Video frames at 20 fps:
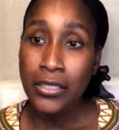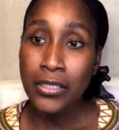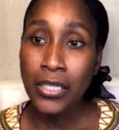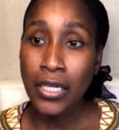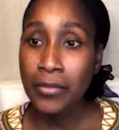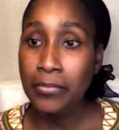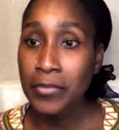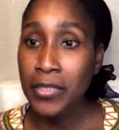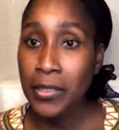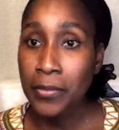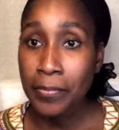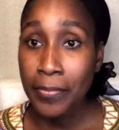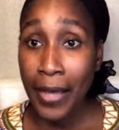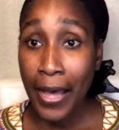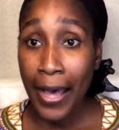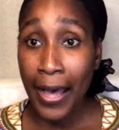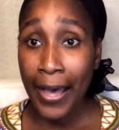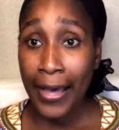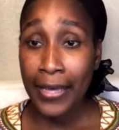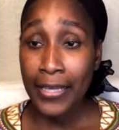nut milk
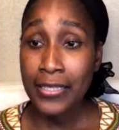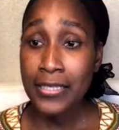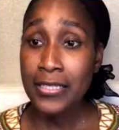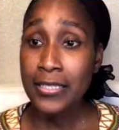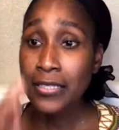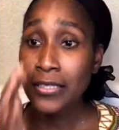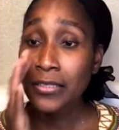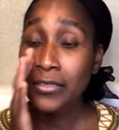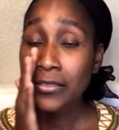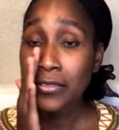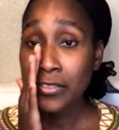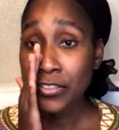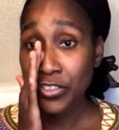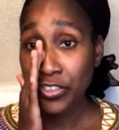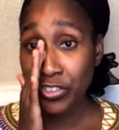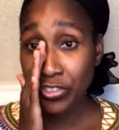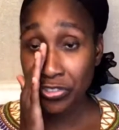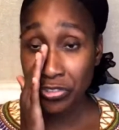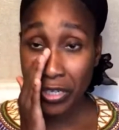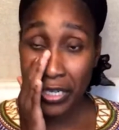bags to
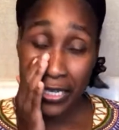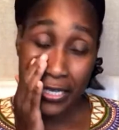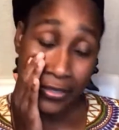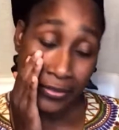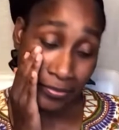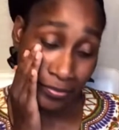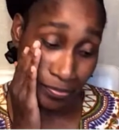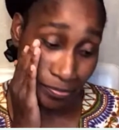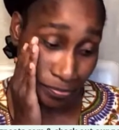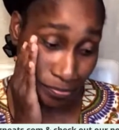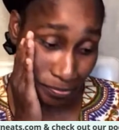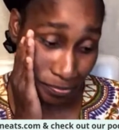strain.